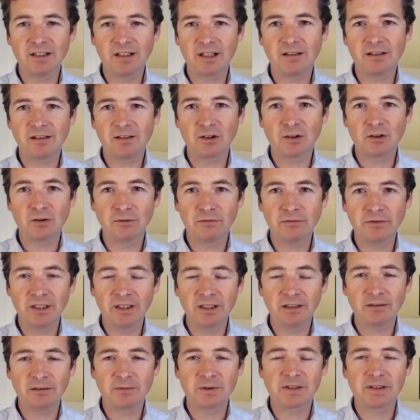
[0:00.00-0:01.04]
and I think
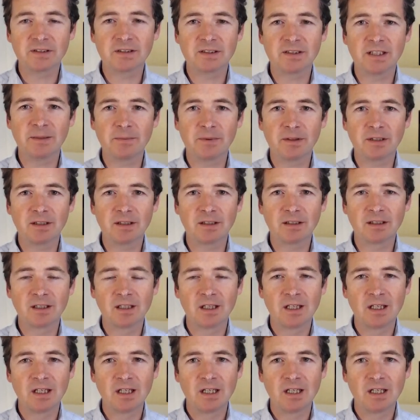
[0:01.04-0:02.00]
Korea, it was the same thing,